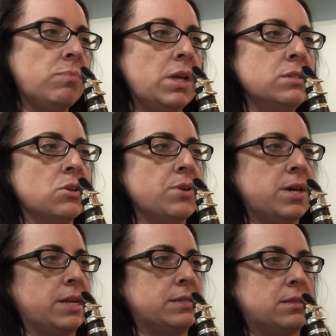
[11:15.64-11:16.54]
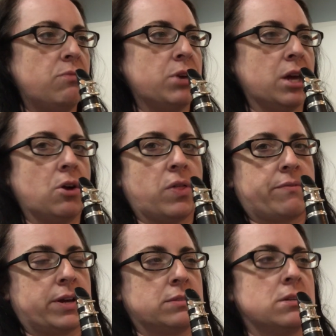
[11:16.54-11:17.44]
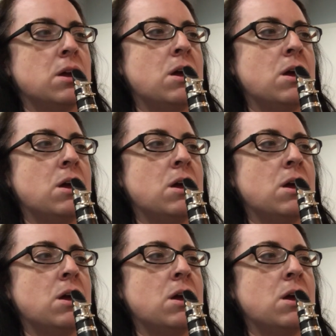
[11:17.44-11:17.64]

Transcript: Let's go ahead and see if we can go that fast.